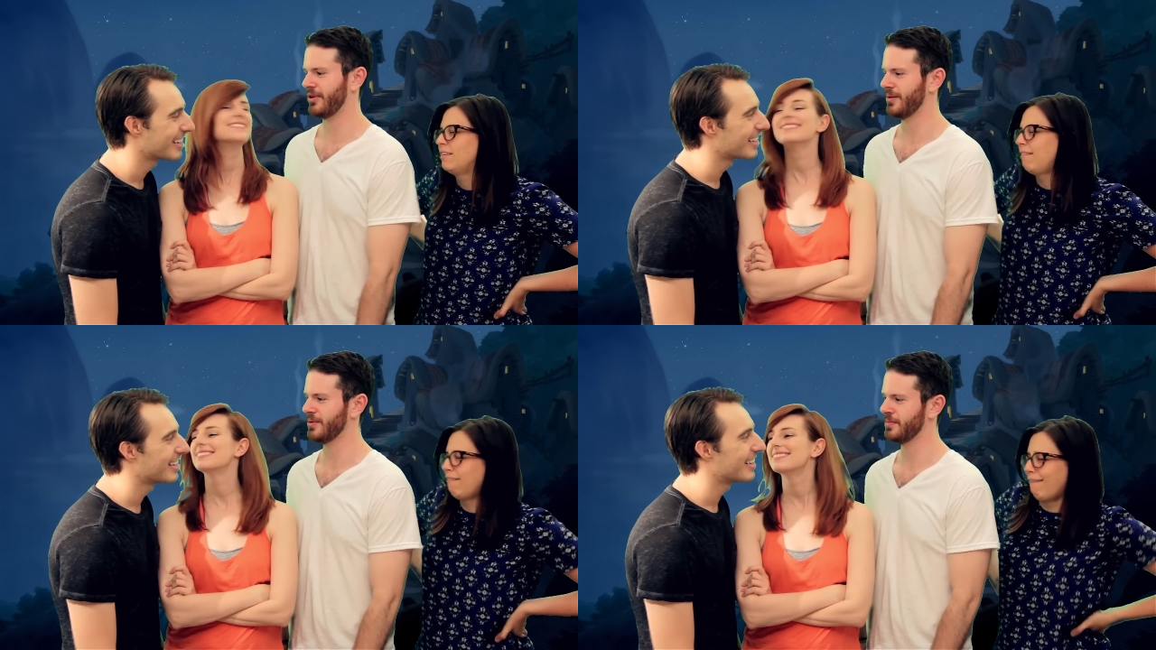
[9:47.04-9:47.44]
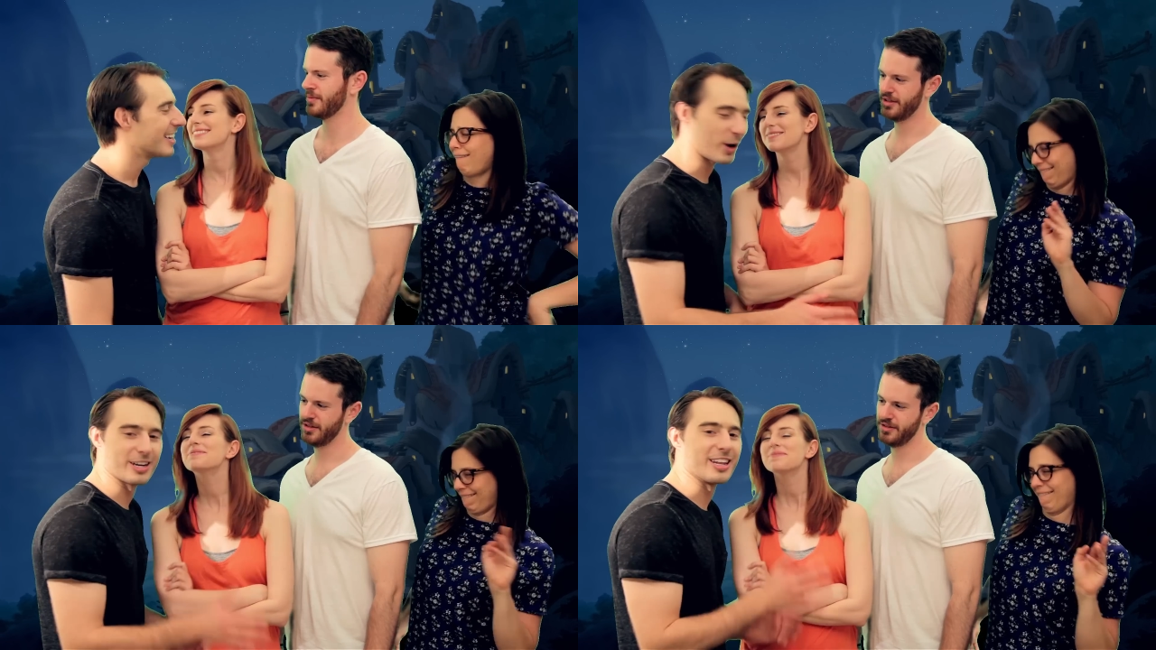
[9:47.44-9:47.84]
Speaker 1: problem.
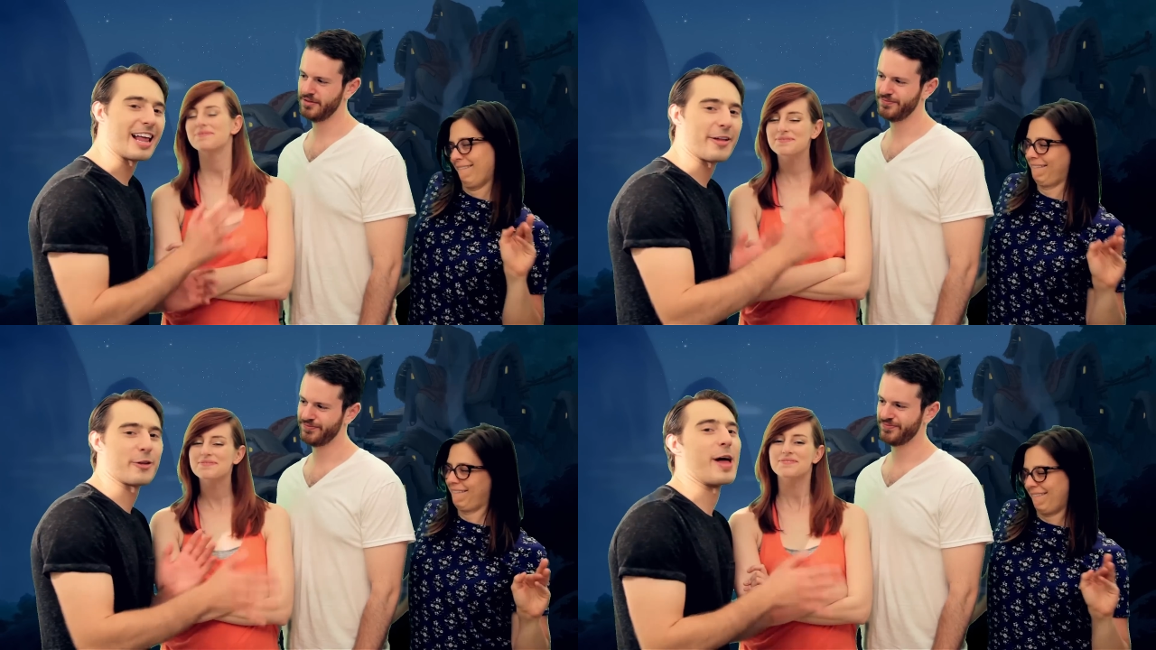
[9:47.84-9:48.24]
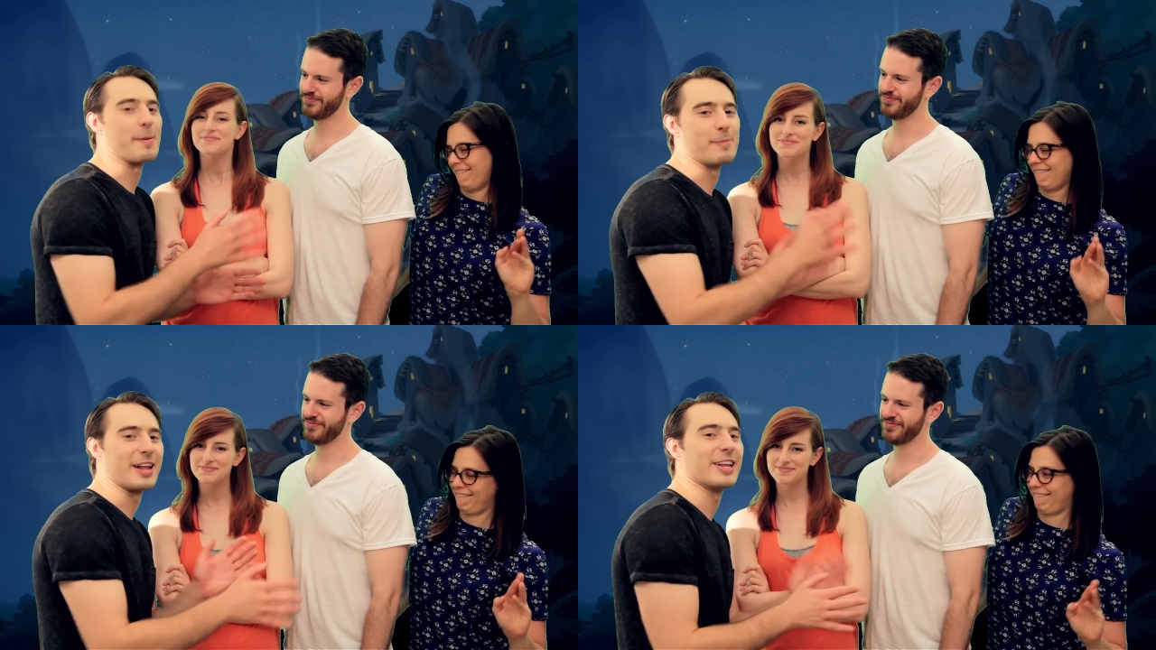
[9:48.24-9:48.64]
You ought to lather
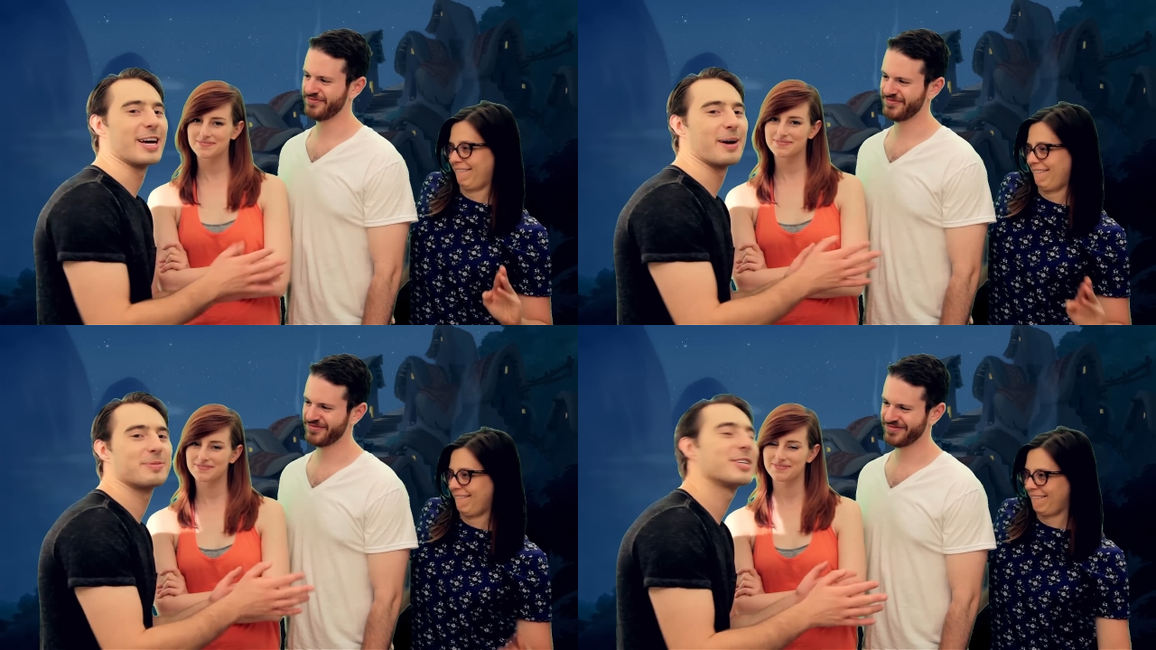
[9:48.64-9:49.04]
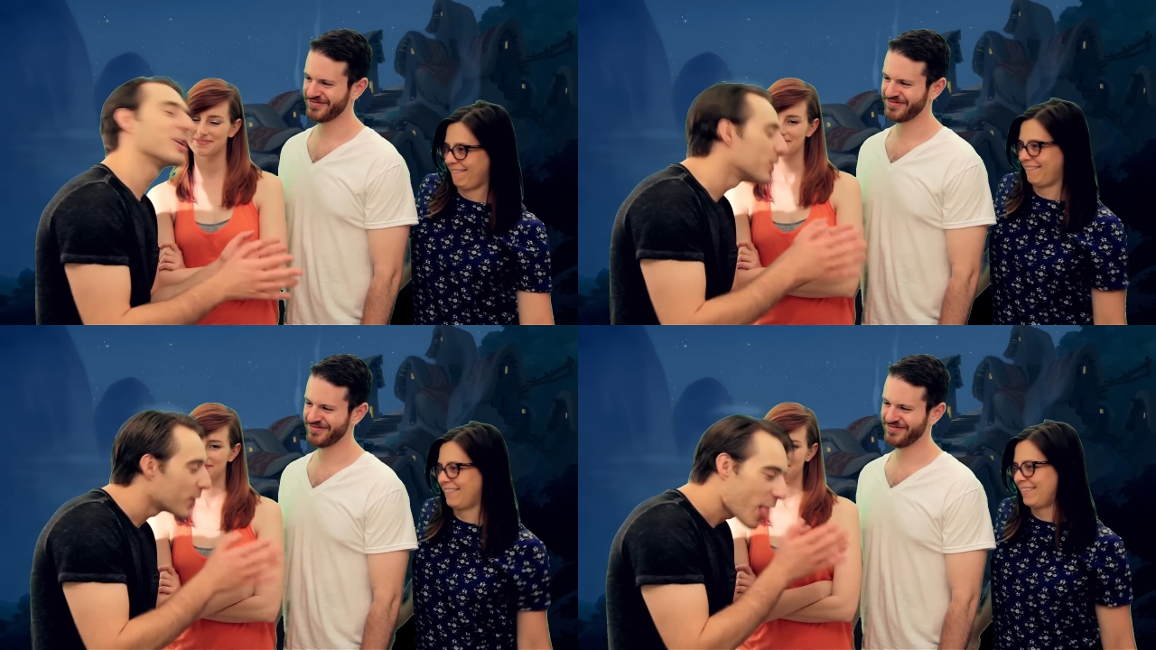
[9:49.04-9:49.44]
that belly up,
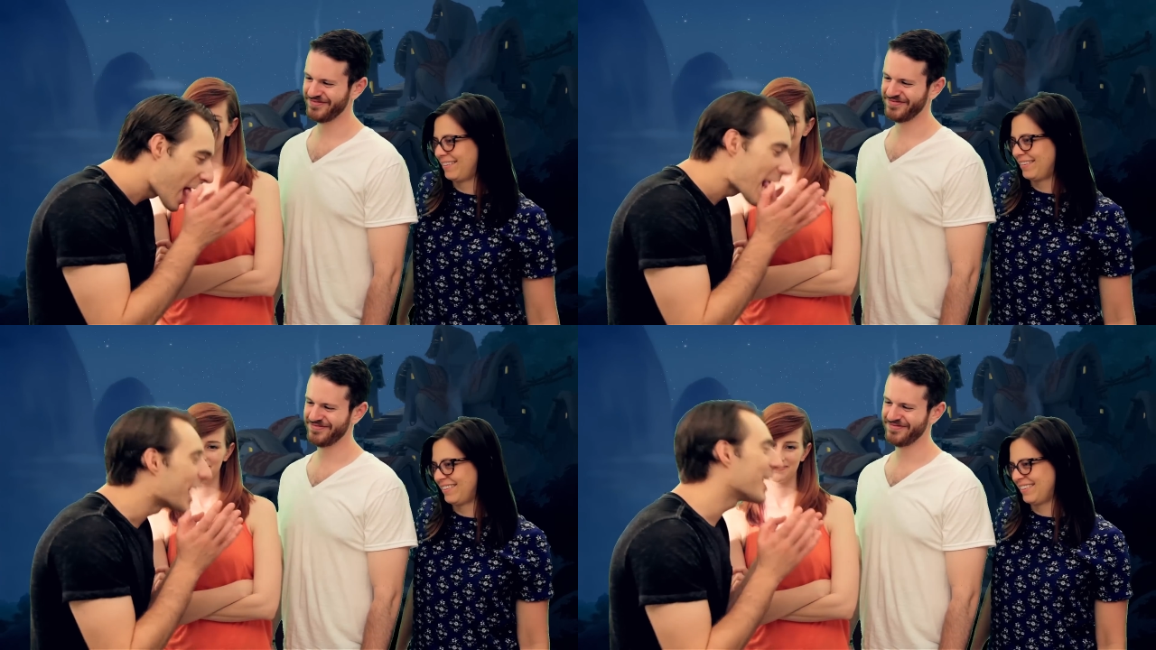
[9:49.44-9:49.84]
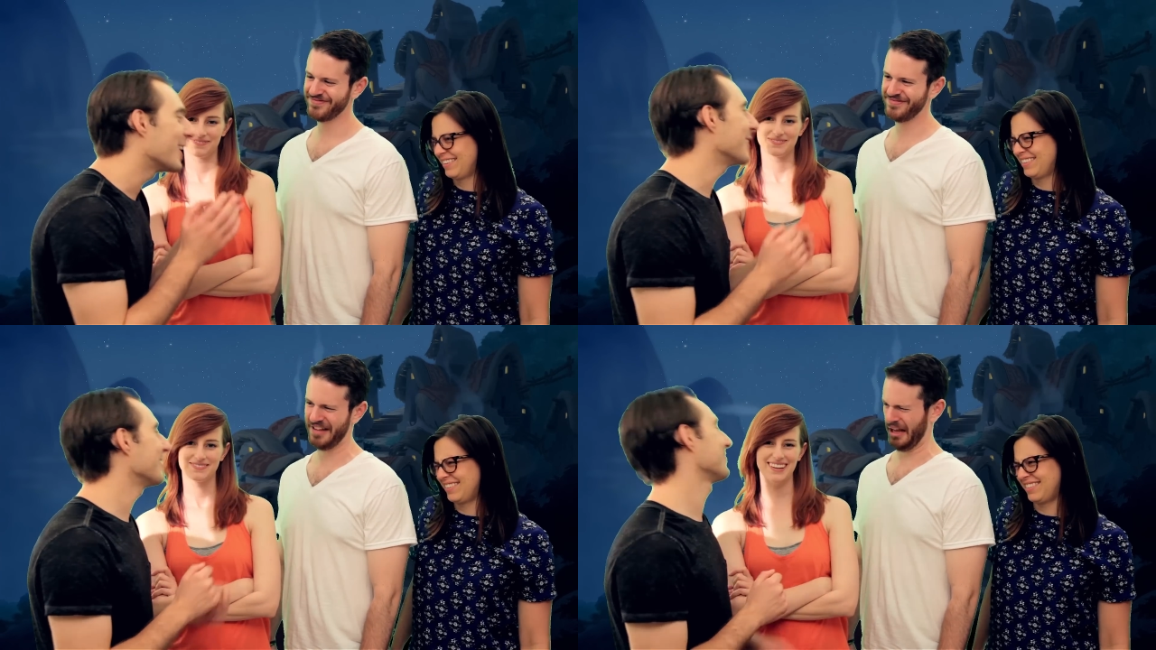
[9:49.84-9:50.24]
too.
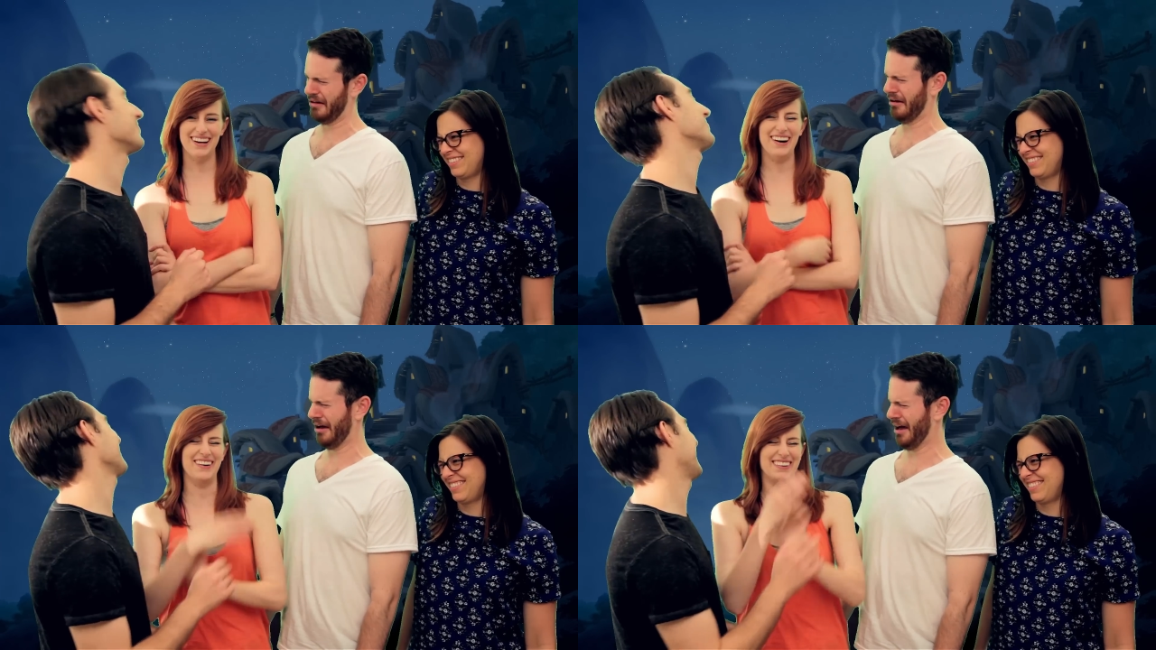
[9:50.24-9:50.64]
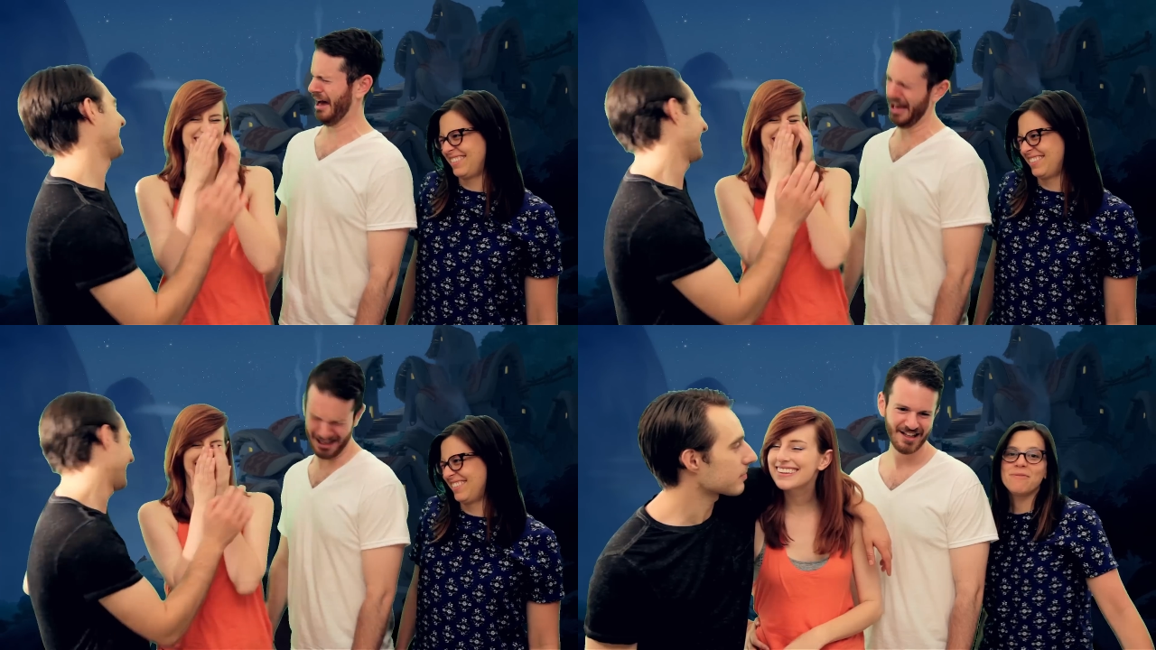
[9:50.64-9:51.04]
Oh, God.